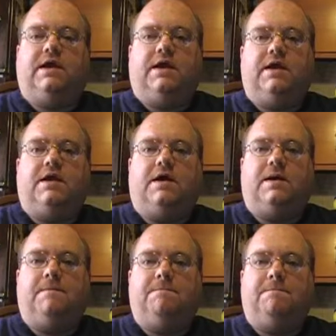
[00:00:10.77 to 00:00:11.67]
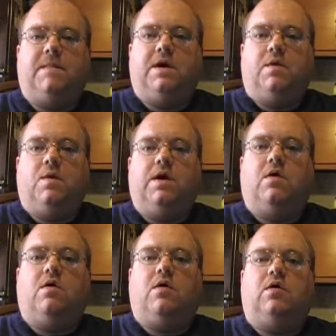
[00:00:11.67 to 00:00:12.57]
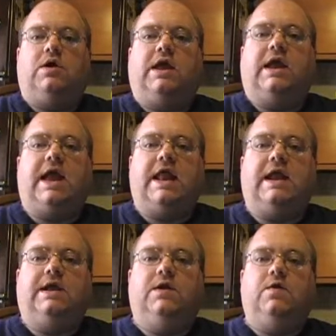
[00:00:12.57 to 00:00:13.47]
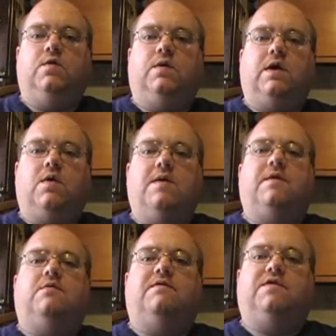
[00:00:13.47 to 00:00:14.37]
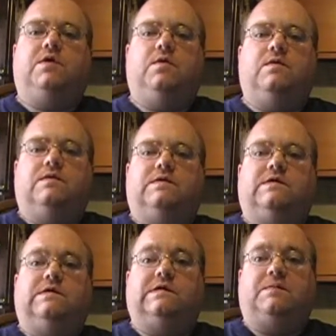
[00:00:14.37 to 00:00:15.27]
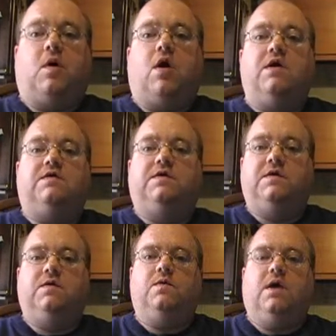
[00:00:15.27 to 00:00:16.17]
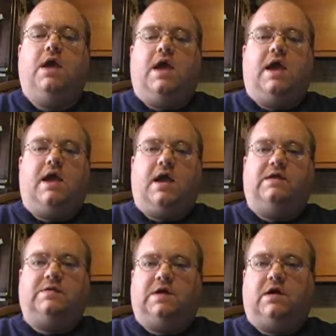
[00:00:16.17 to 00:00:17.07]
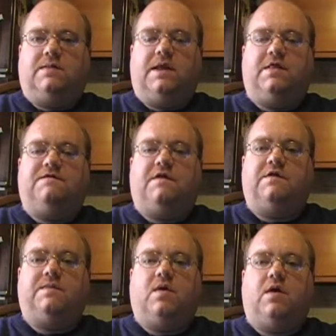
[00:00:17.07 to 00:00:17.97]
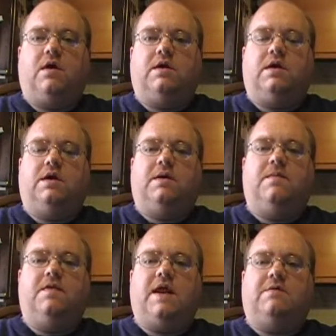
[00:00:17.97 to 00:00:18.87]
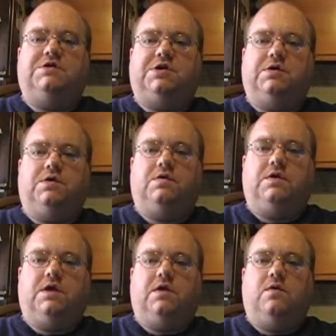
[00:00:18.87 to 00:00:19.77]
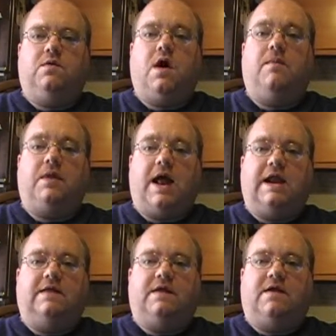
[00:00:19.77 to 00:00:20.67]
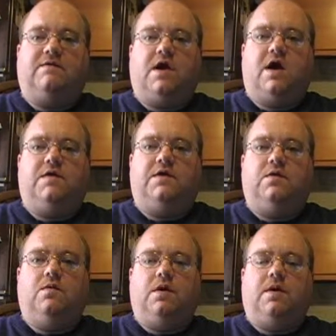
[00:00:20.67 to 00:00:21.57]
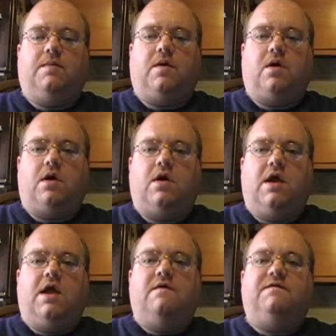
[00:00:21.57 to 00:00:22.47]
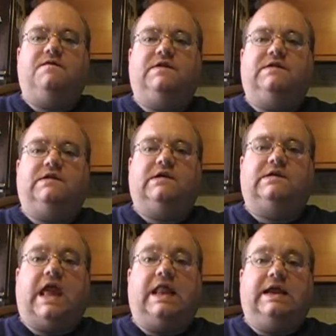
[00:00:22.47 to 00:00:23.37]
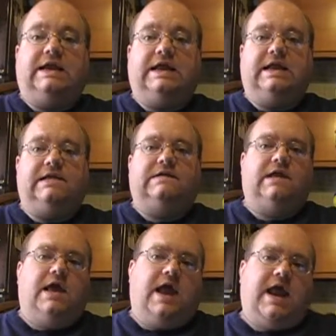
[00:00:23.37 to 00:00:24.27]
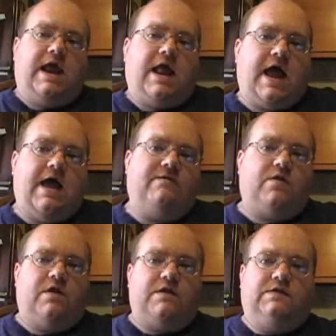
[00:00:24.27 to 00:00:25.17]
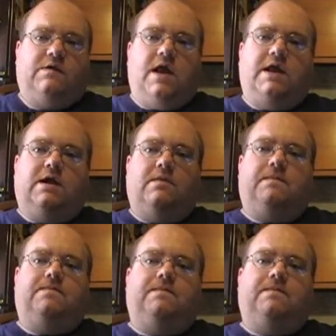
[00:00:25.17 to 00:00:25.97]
and we are looking at a new equipment review. This is part 2, as we talked about in the first part, that I would show you the new uplighting that I've got, the new PAR 56 LEDs, and I have one of these right here.